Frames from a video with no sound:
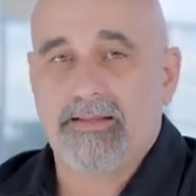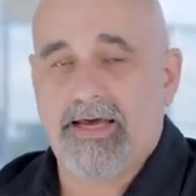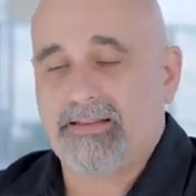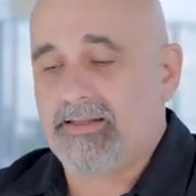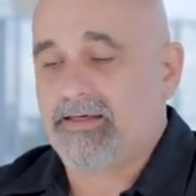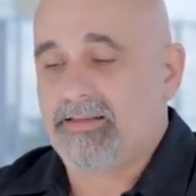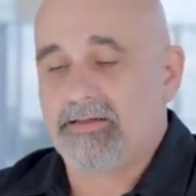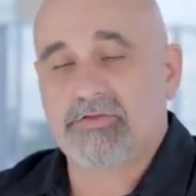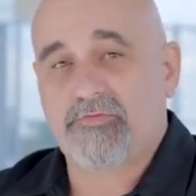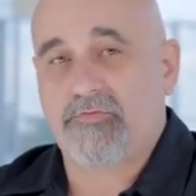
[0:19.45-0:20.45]
That length
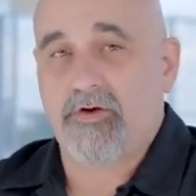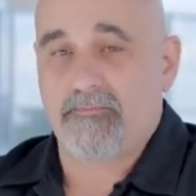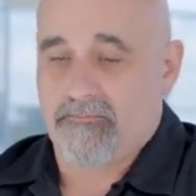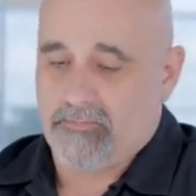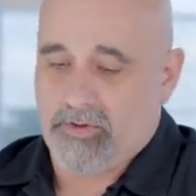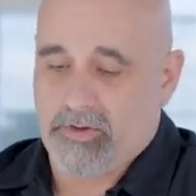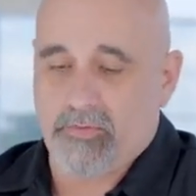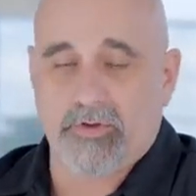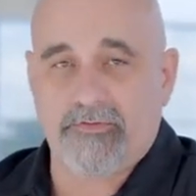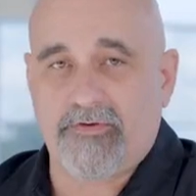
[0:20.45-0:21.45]
is from
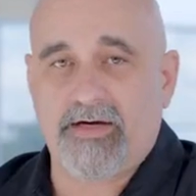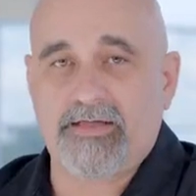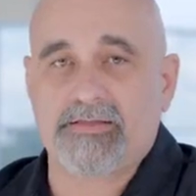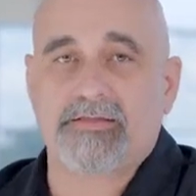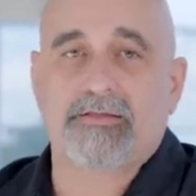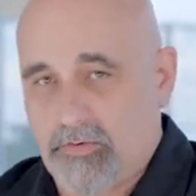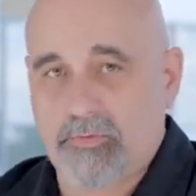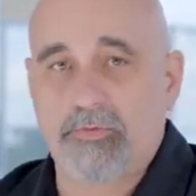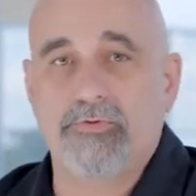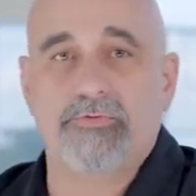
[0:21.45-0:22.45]
your device
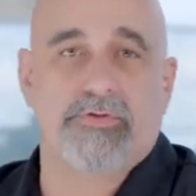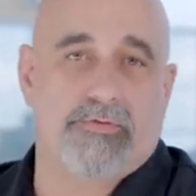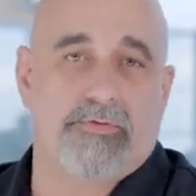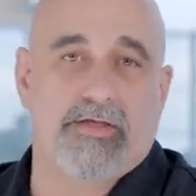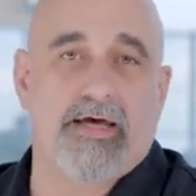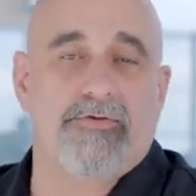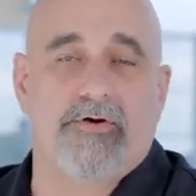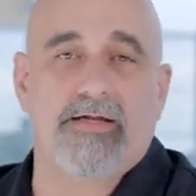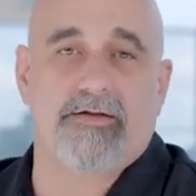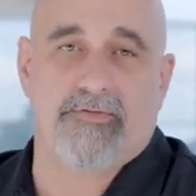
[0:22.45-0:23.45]
through to the
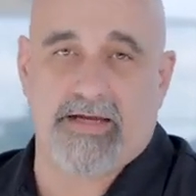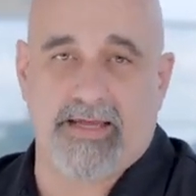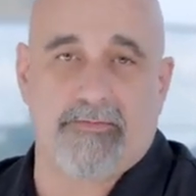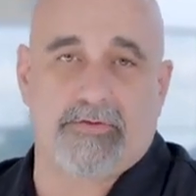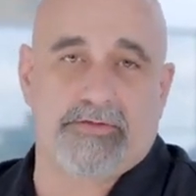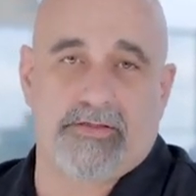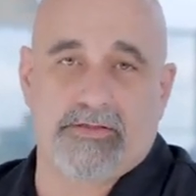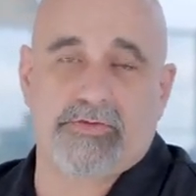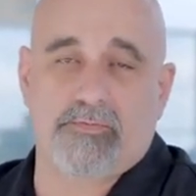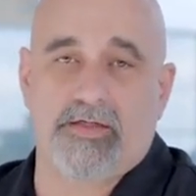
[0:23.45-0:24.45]
other end of that cable to the
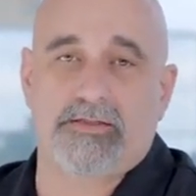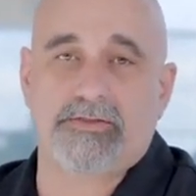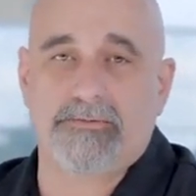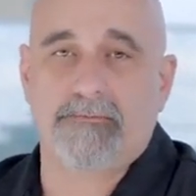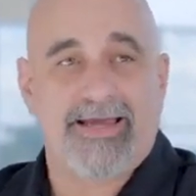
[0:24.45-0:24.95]
switch.